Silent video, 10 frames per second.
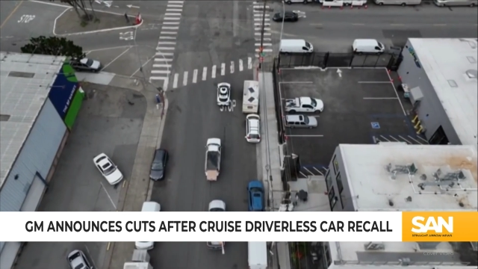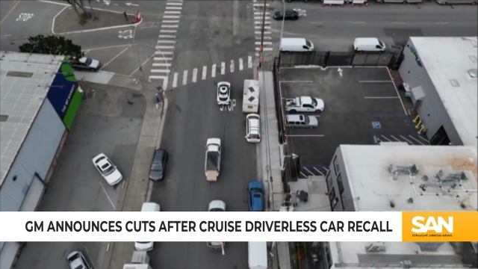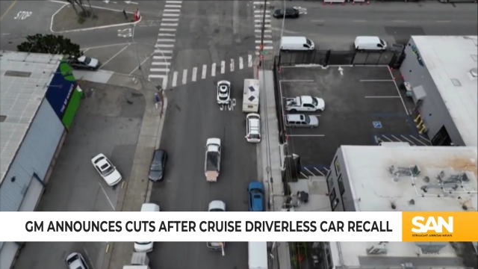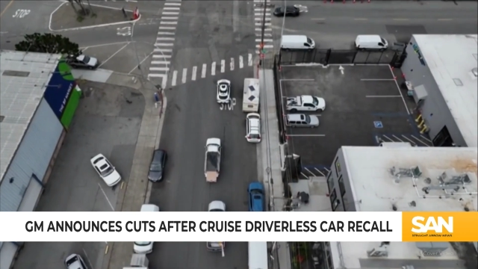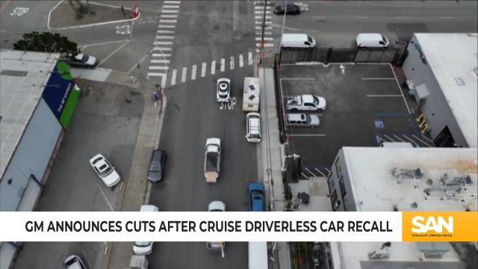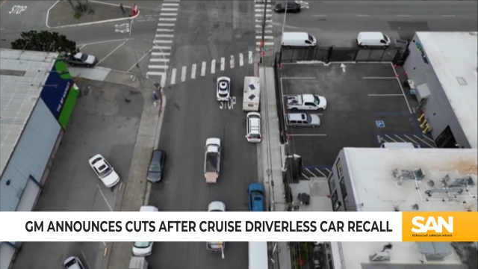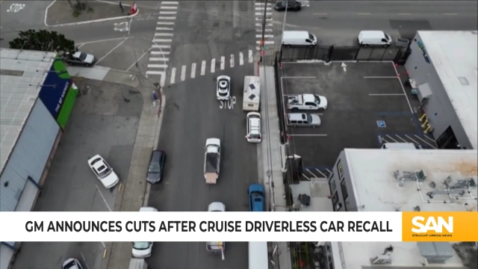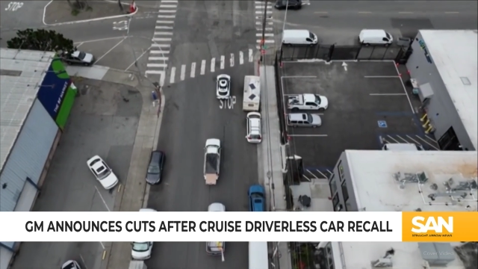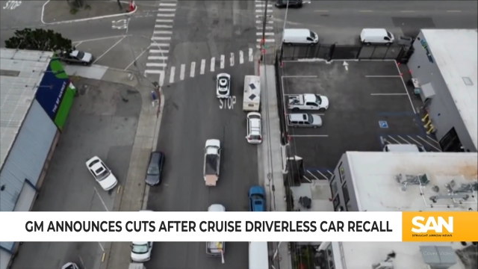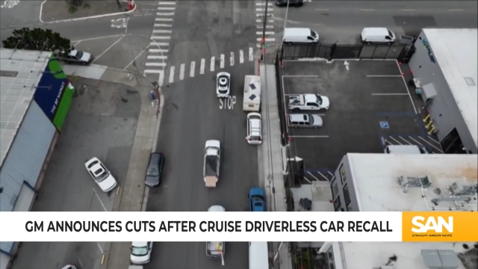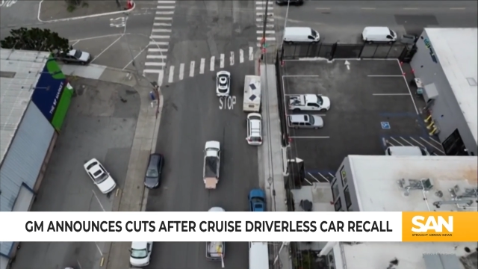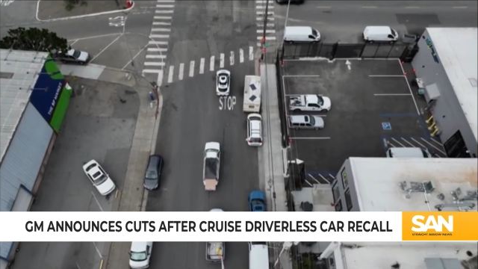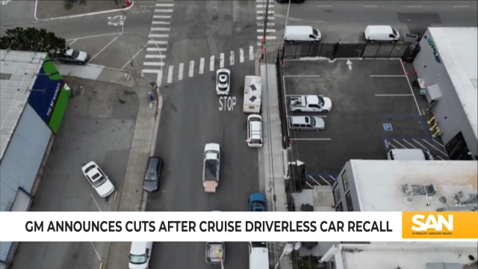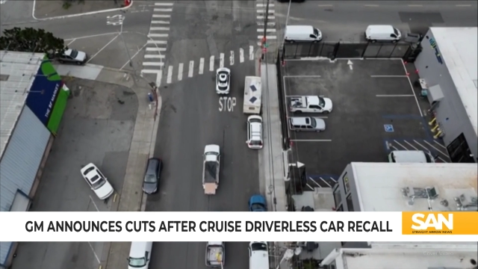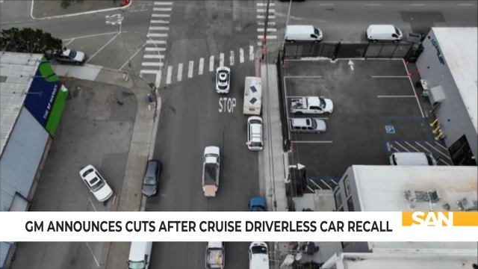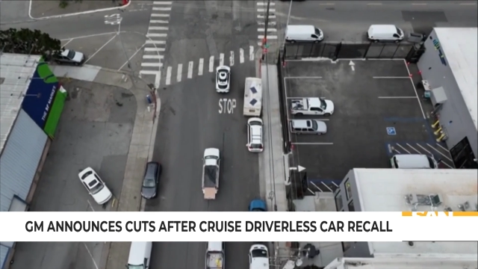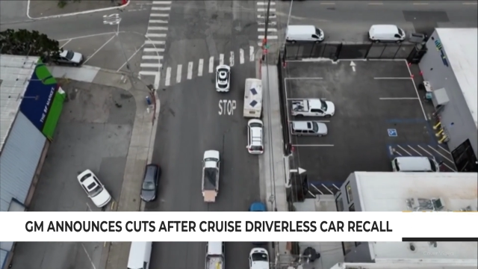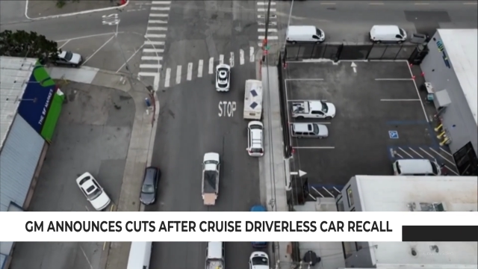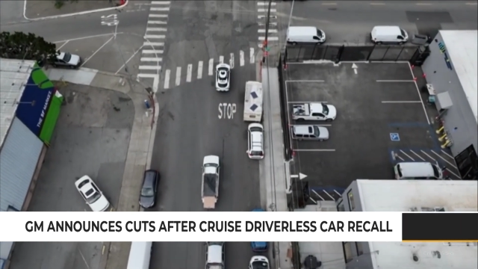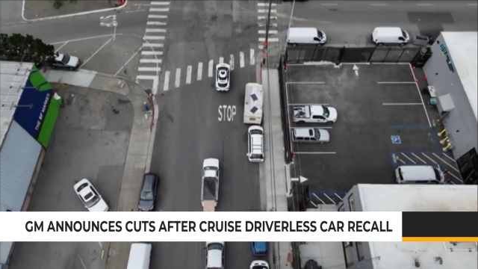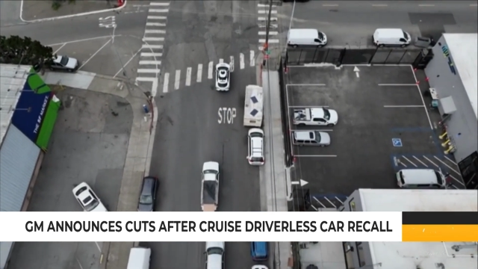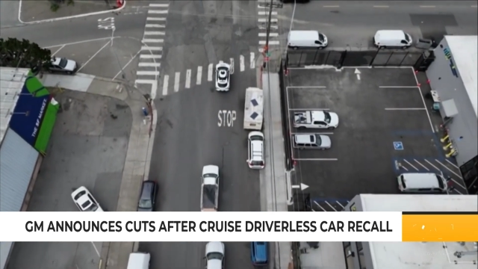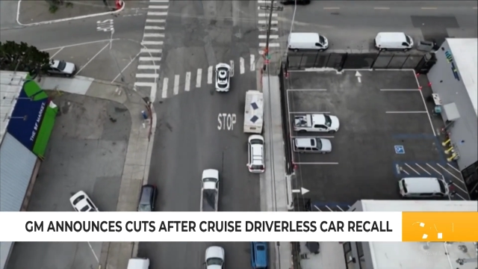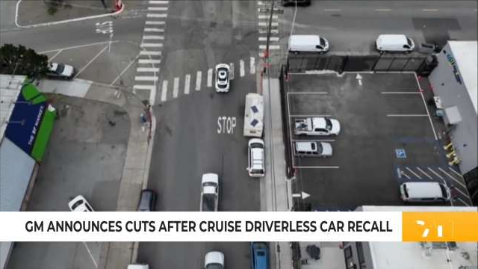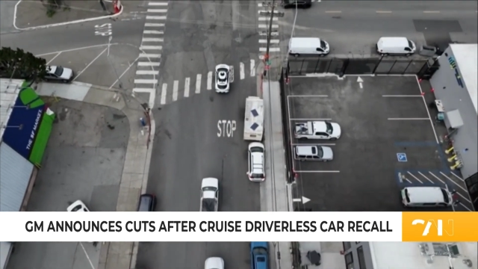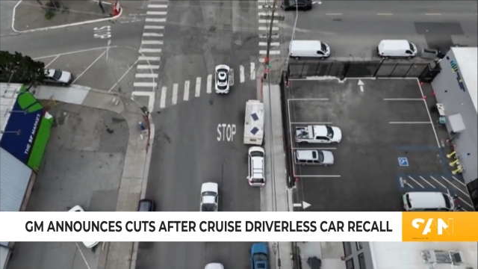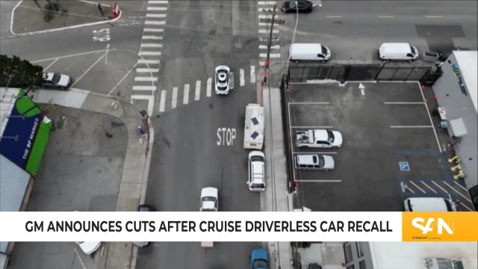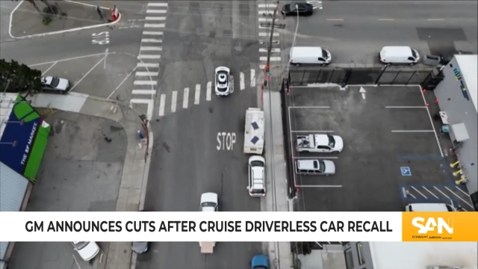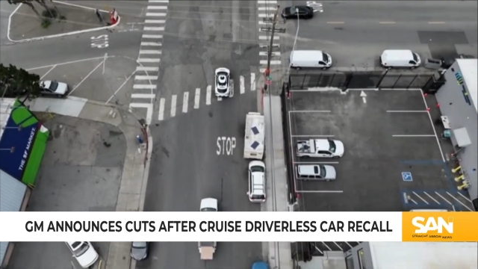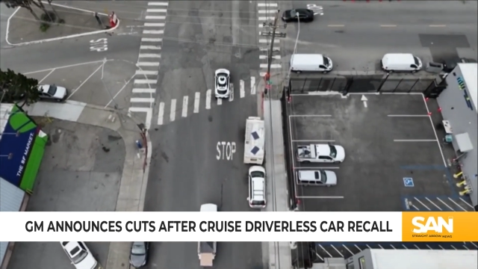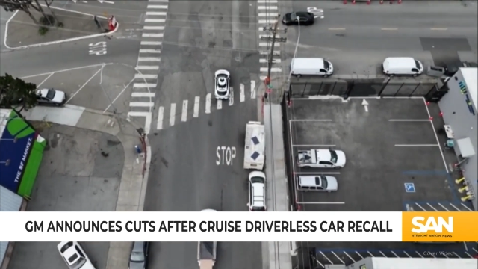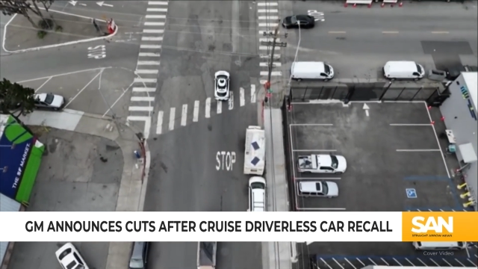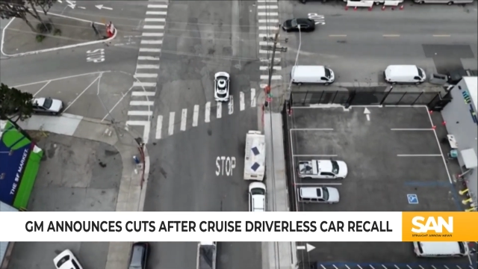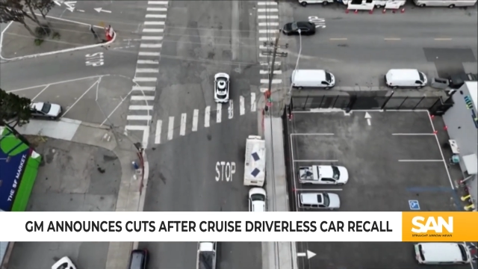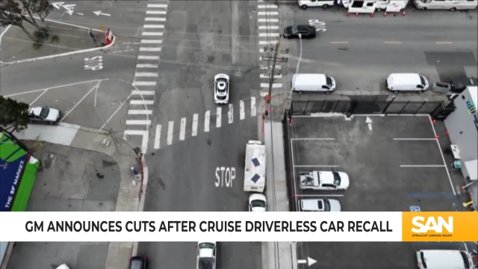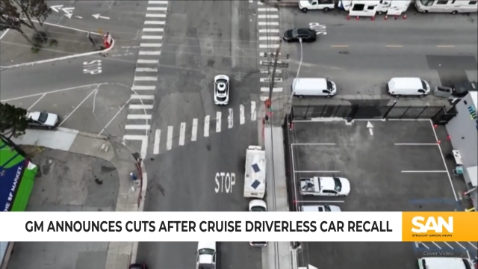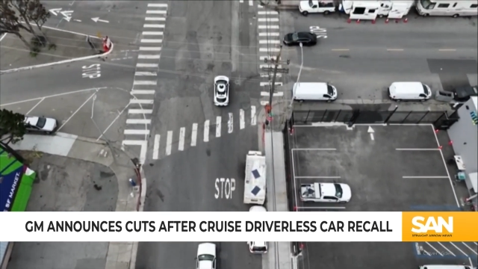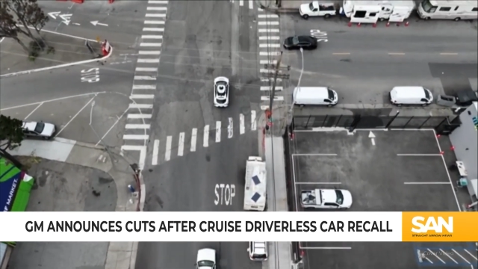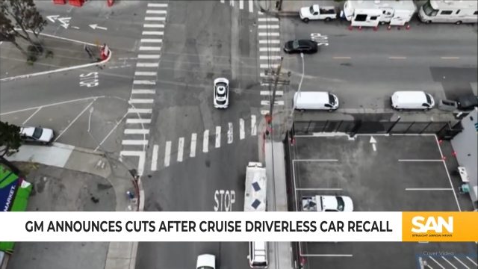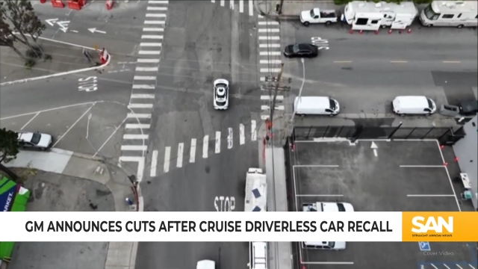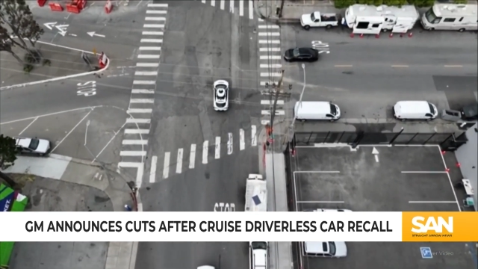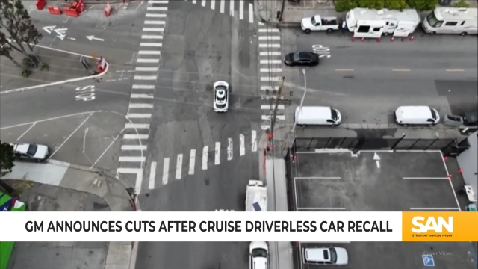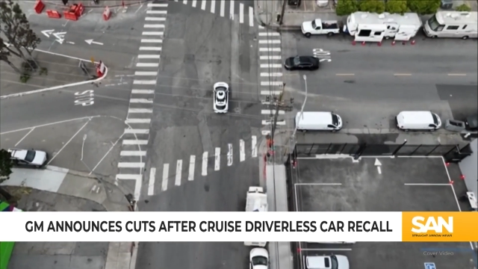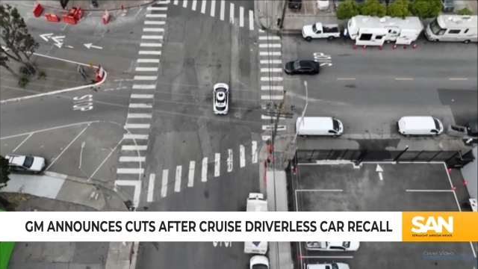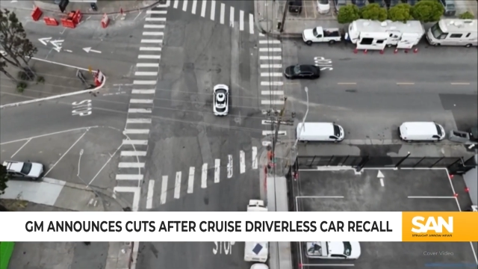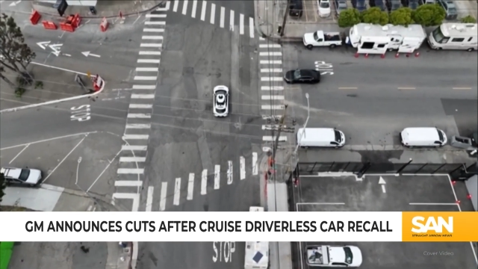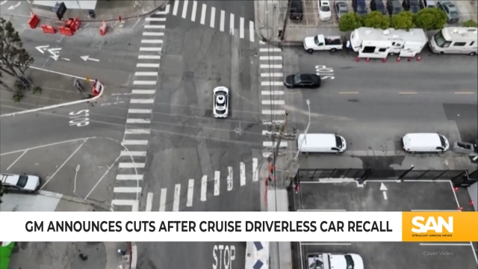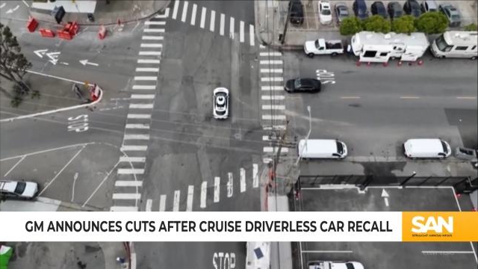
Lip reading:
No face is visible, so there are no lips to read.